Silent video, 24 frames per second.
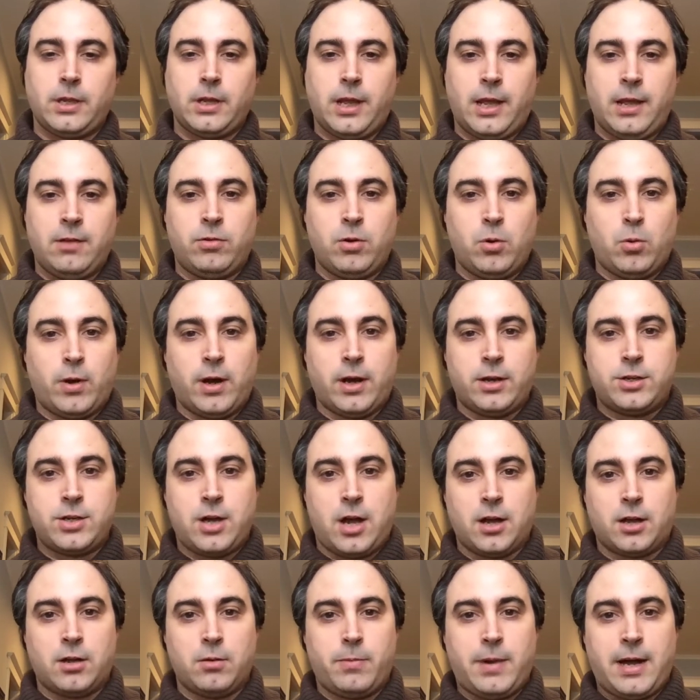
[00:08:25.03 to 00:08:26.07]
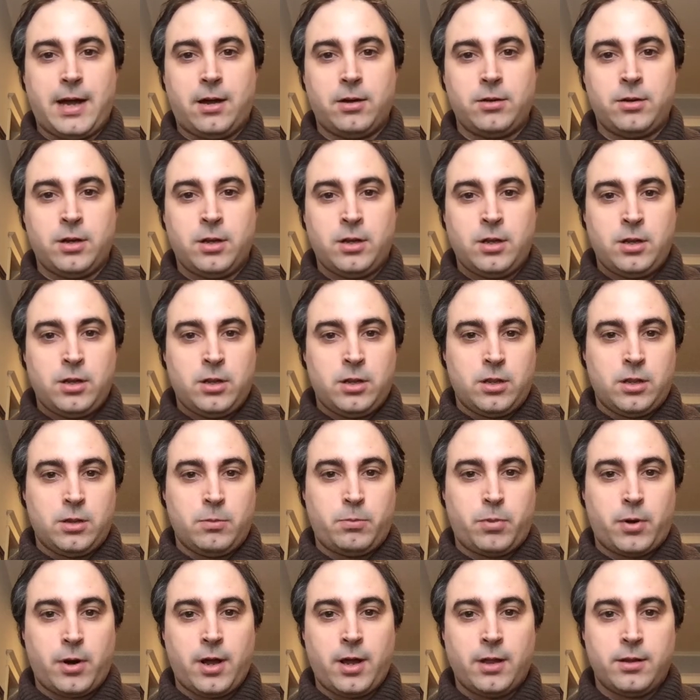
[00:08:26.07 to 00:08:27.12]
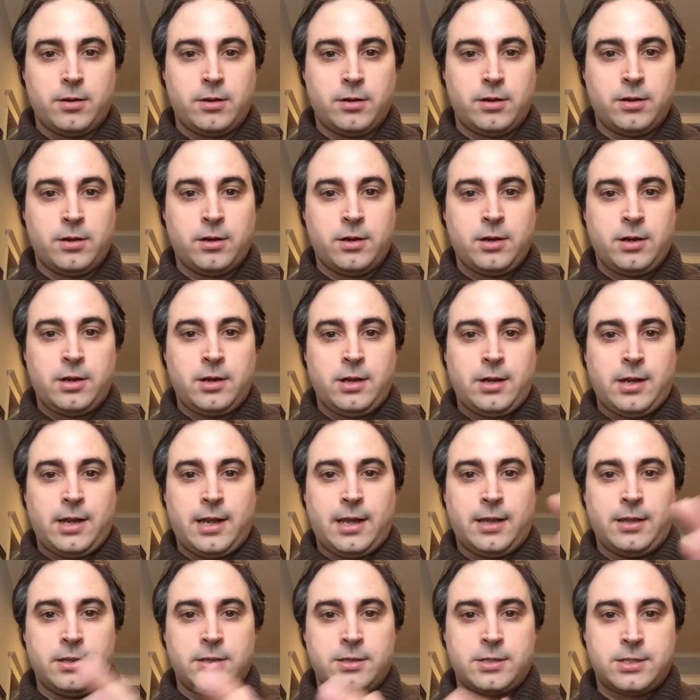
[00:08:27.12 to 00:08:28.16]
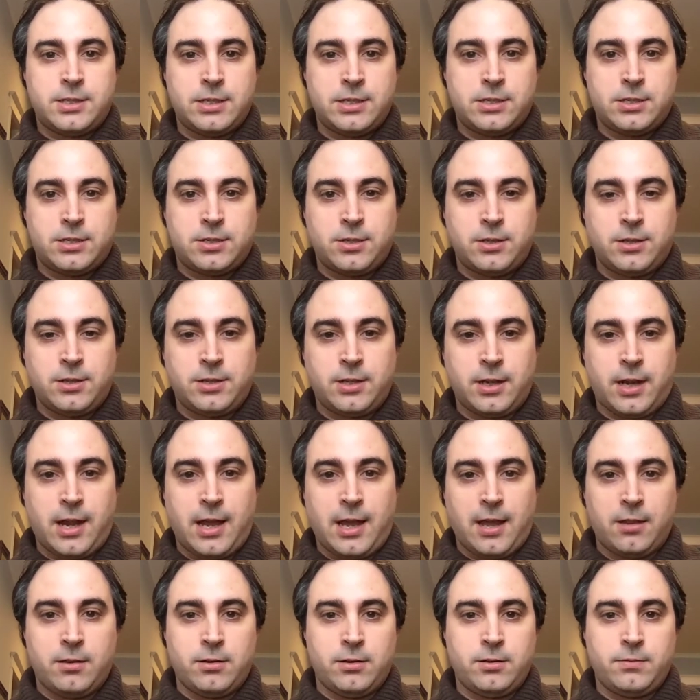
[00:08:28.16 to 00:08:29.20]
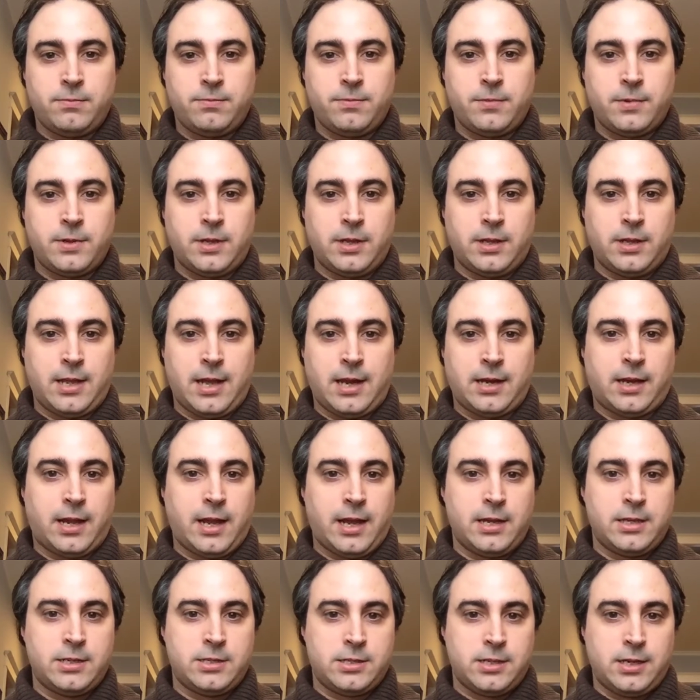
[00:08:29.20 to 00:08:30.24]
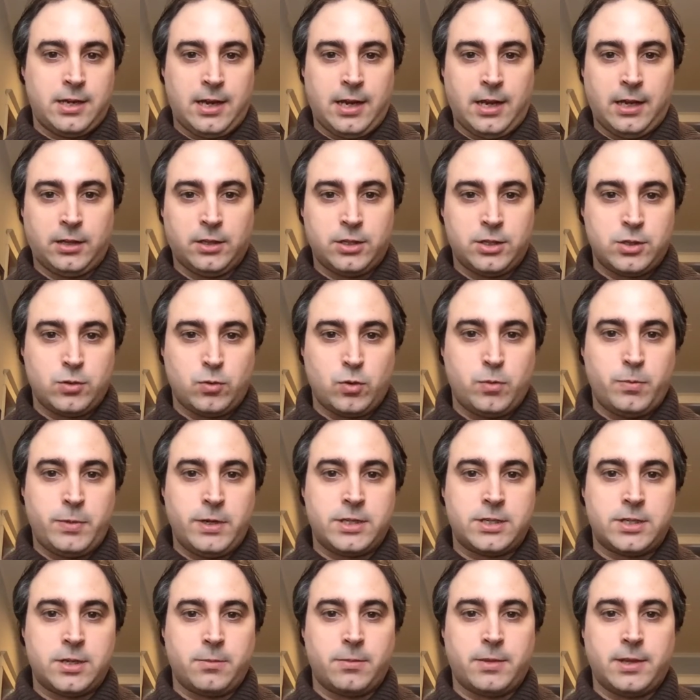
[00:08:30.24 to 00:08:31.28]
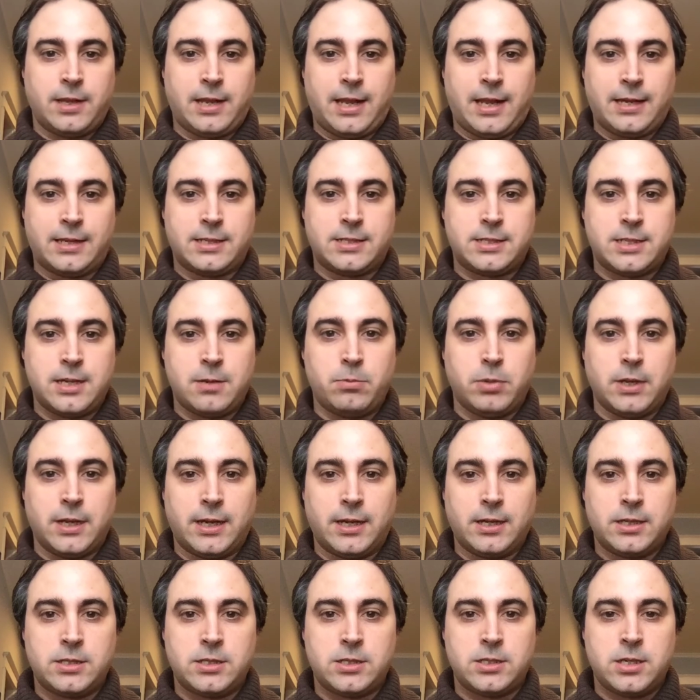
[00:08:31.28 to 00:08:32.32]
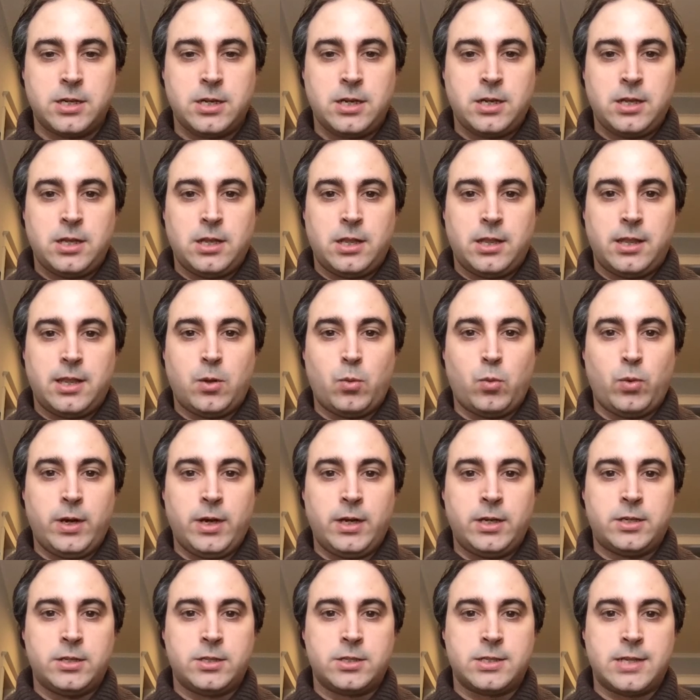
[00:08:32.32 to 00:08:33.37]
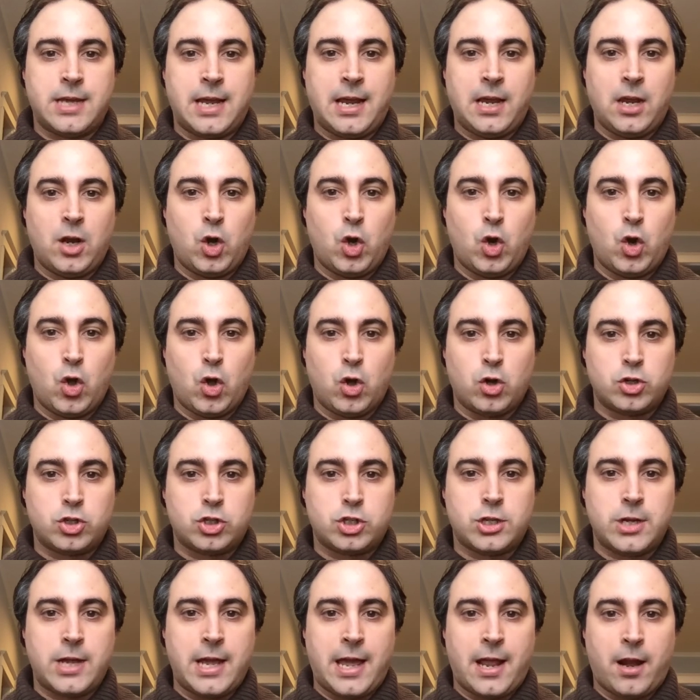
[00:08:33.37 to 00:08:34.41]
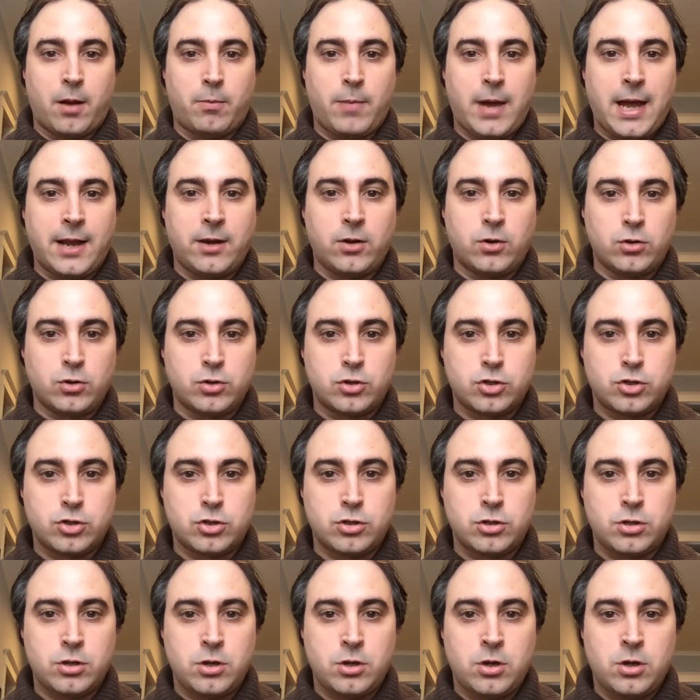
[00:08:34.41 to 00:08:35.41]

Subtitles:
If we want to talk about the brother and the sister together, in that case, in English, it would be something like siblings, then we need to say los hermanos.